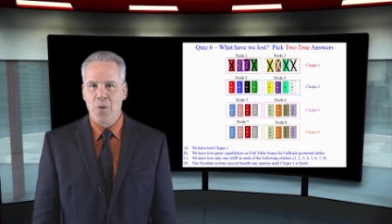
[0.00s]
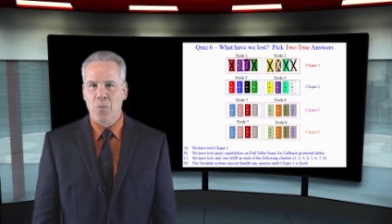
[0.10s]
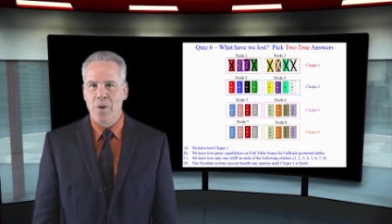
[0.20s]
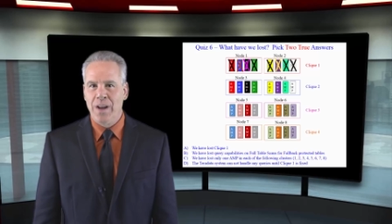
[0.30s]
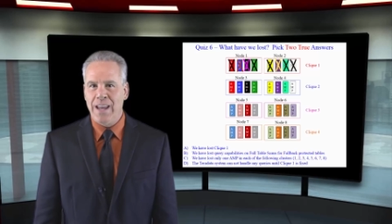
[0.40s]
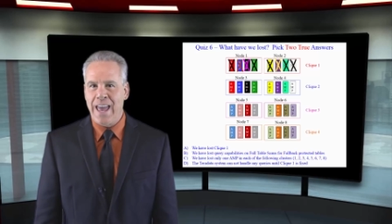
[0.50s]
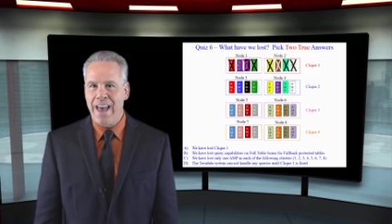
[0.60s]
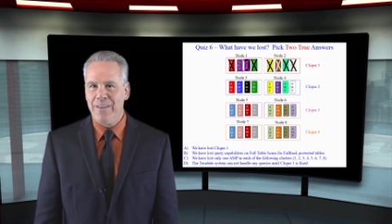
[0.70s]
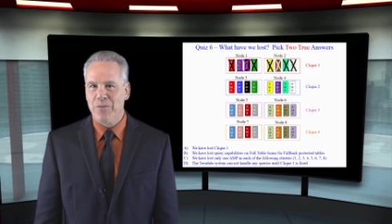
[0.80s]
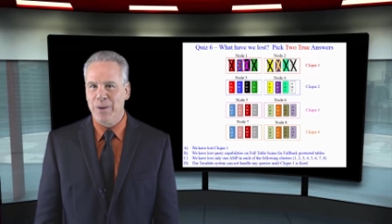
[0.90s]
What
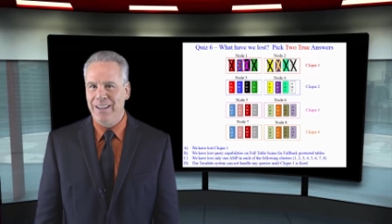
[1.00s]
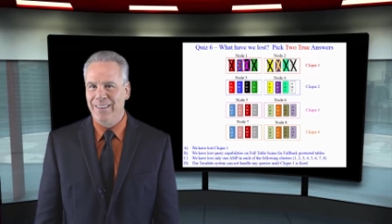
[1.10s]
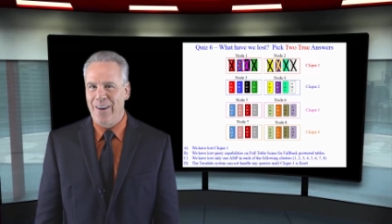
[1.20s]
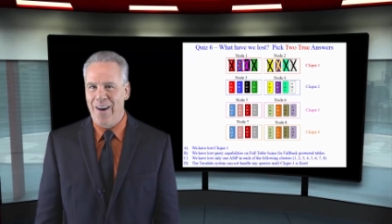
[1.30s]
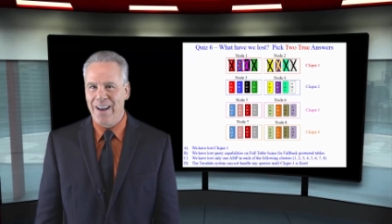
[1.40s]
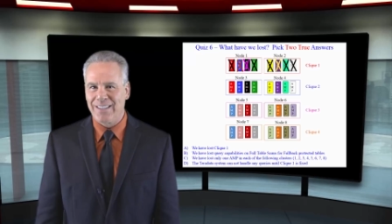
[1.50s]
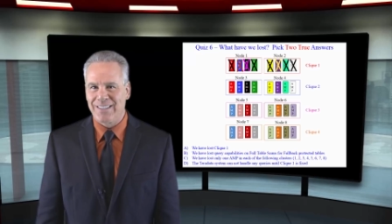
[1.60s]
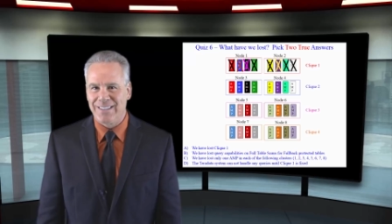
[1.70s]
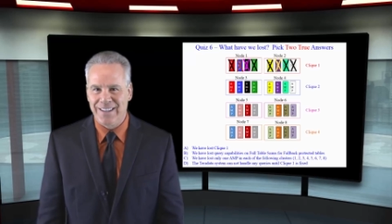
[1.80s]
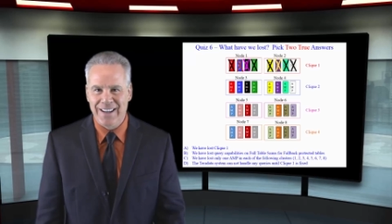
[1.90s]
have we
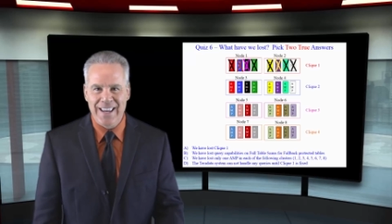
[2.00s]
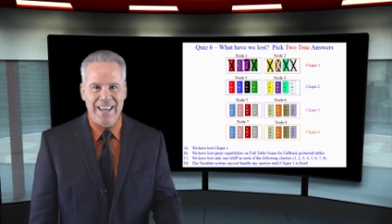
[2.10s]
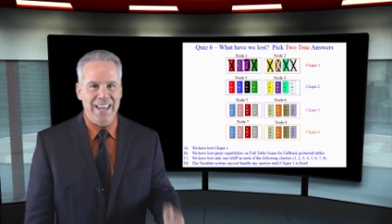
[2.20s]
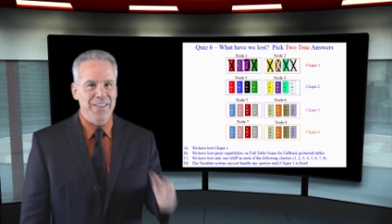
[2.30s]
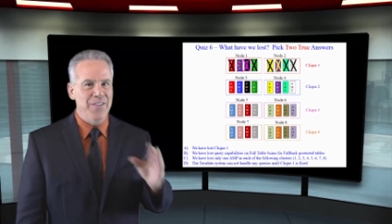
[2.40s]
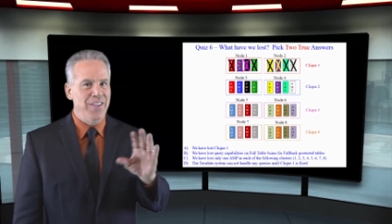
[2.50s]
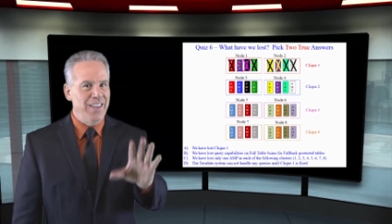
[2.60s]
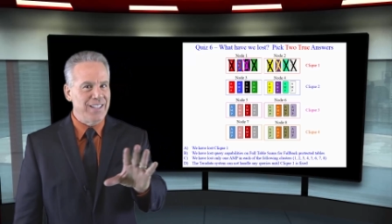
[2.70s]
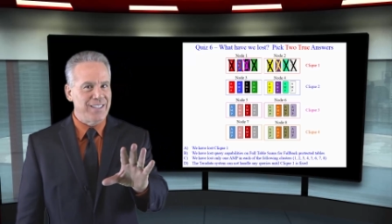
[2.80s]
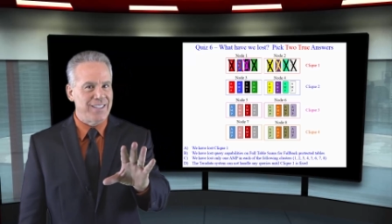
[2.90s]
lost? In
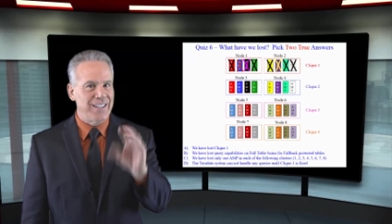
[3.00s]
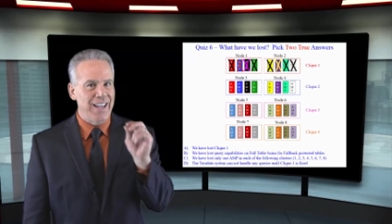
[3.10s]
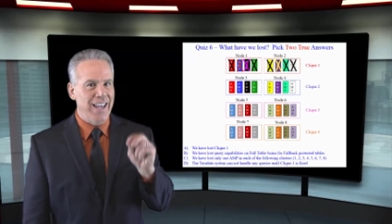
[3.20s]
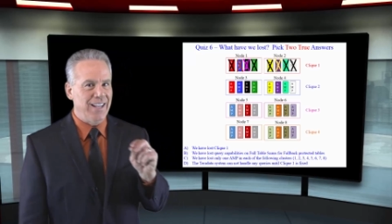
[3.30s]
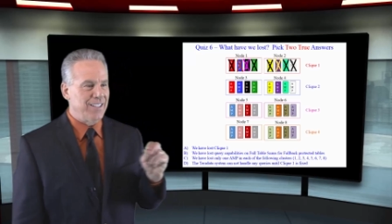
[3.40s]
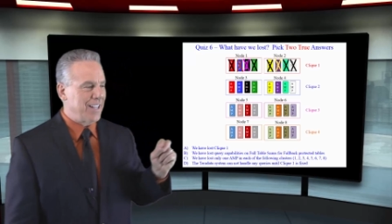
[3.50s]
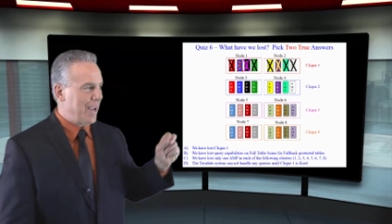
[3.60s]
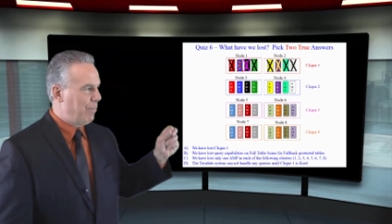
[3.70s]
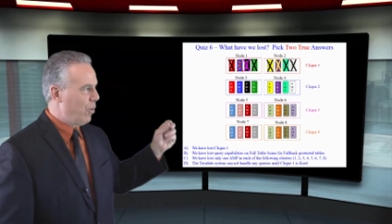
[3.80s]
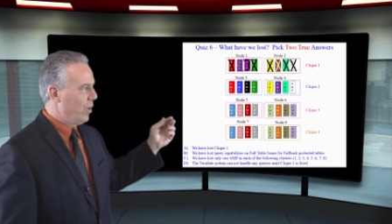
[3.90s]
this
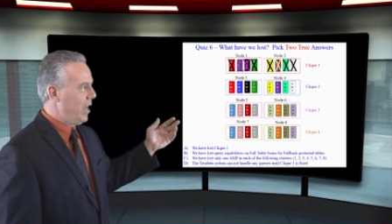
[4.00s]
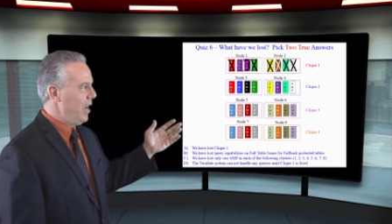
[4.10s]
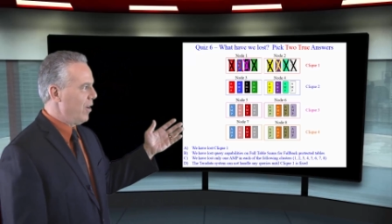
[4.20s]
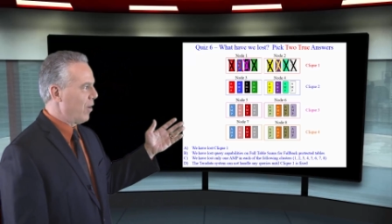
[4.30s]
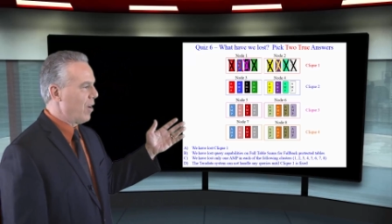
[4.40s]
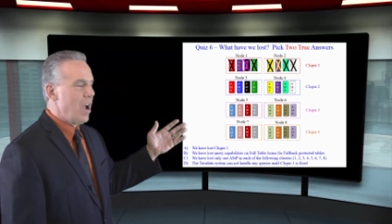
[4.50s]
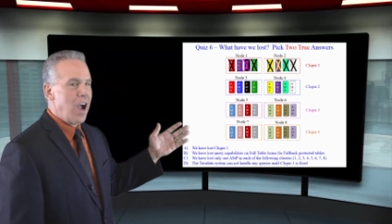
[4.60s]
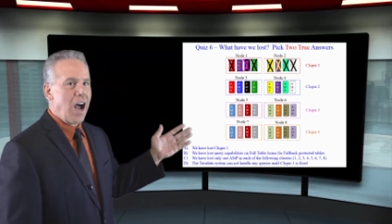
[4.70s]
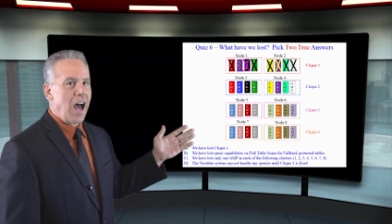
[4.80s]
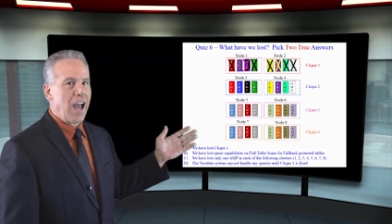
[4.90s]
example here,
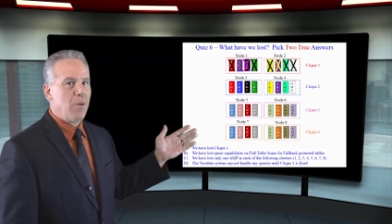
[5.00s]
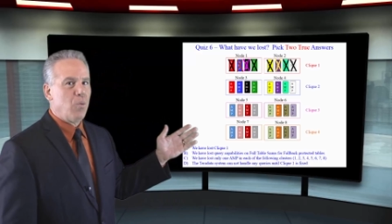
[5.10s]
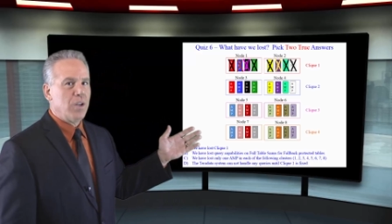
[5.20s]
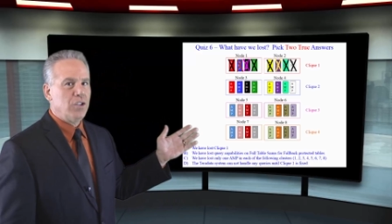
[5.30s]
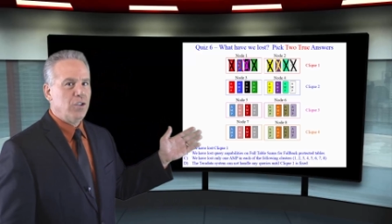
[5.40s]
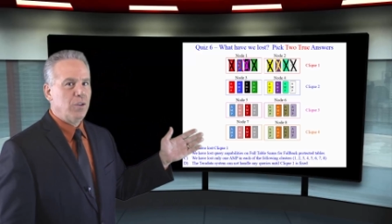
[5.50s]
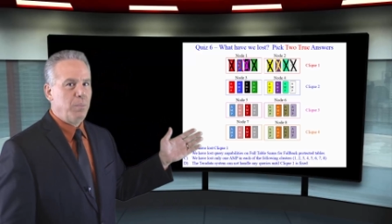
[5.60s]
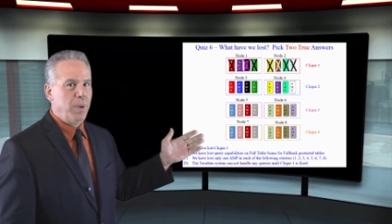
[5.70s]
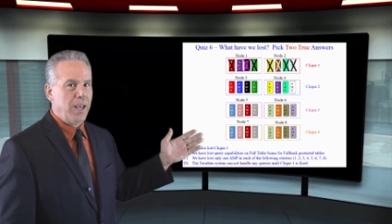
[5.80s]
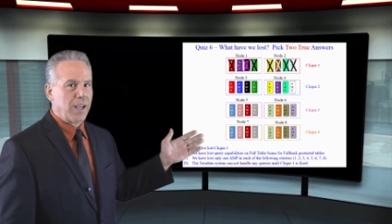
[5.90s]
I want you to
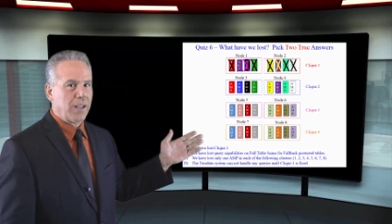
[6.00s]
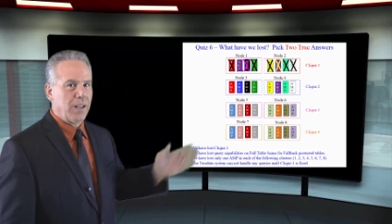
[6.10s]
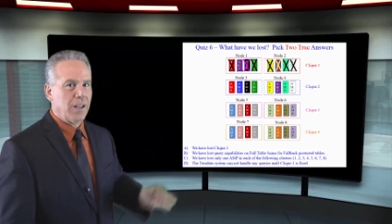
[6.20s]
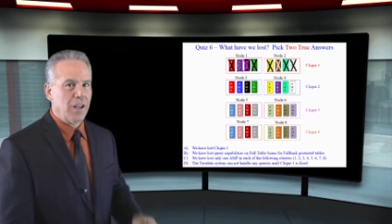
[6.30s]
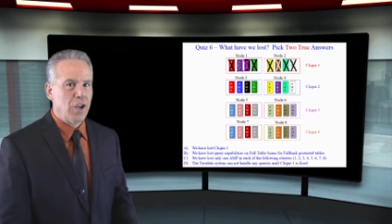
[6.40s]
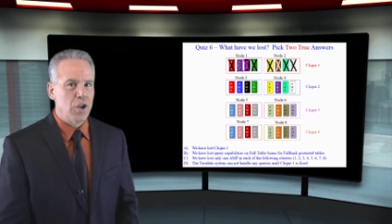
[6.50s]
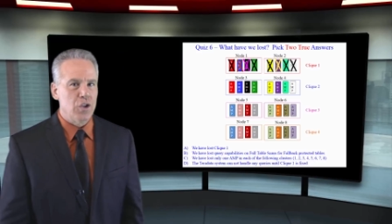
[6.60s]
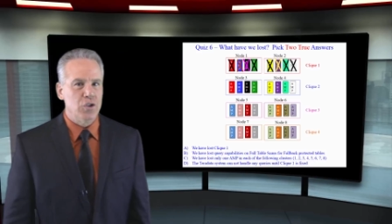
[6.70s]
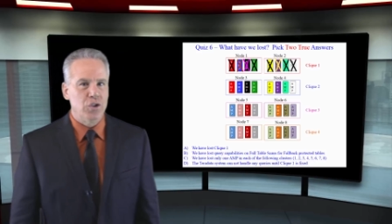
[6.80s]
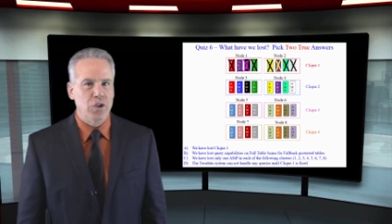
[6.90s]
pick
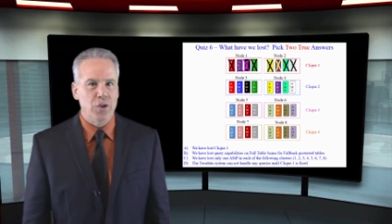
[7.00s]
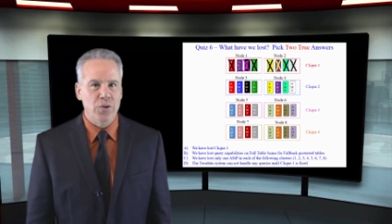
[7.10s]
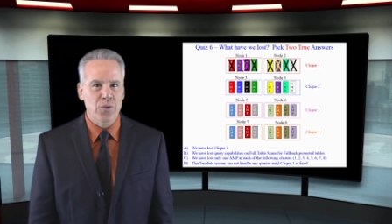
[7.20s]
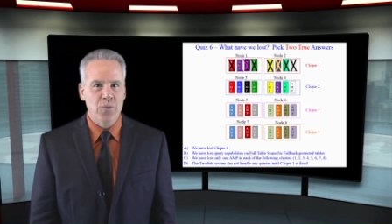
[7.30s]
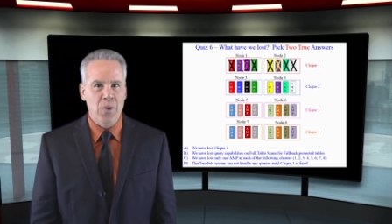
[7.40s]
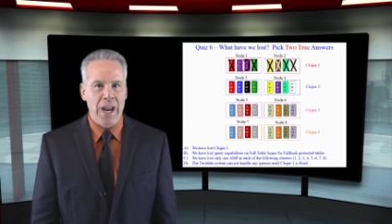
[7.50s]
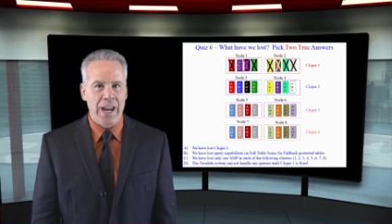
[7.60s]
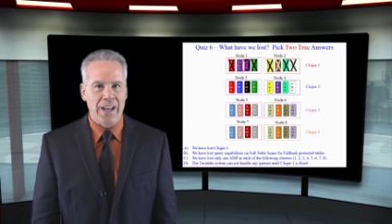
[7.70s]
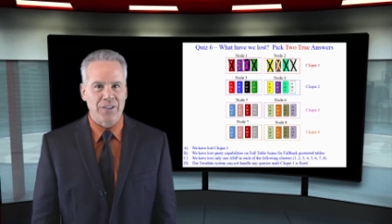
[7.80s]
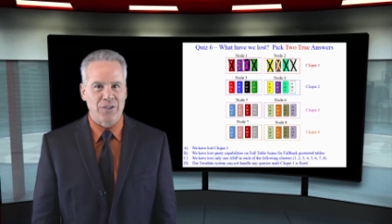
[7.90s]
two
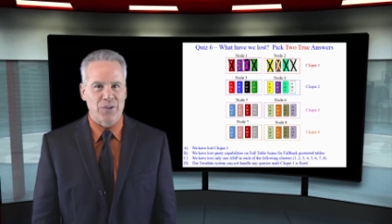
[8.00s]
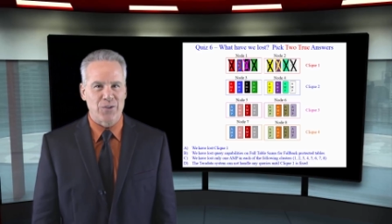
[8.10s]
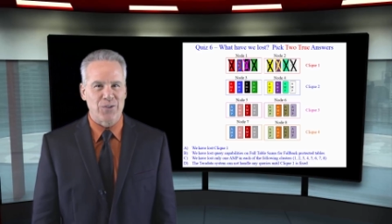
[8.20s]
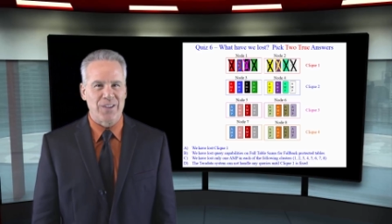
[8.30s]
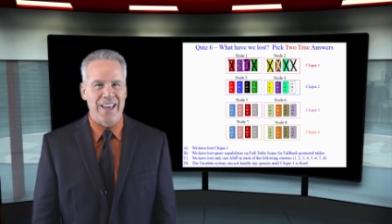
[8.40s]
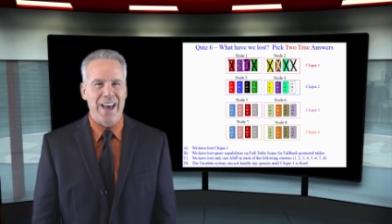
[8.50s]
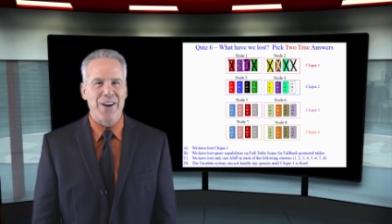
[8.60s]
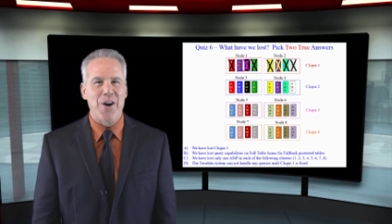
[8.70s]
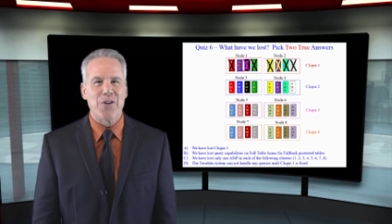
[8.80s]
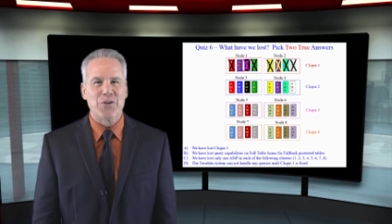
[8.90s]
answers that
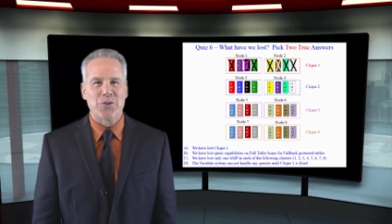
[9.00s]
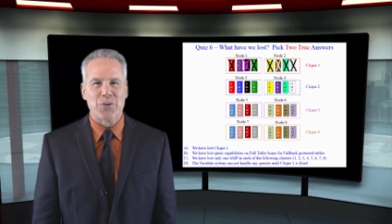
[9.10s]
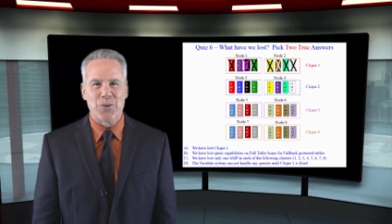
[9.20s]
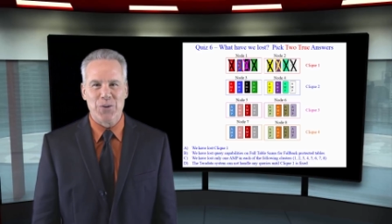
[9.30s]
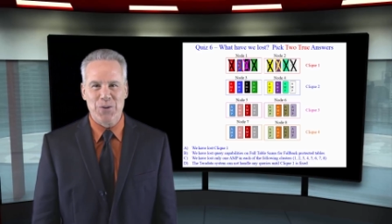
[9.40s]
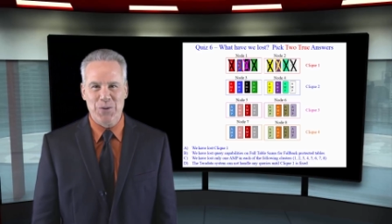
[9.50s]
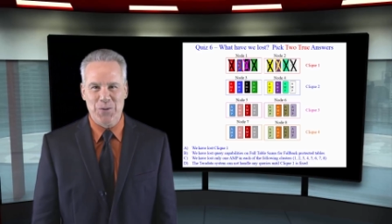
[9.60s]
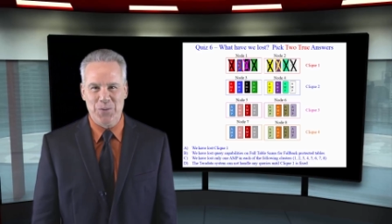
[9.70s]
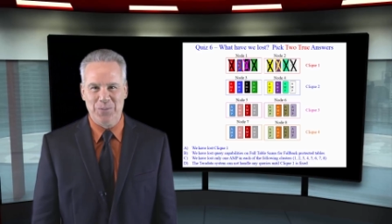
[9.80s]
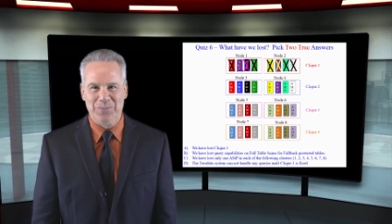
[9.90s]
are true.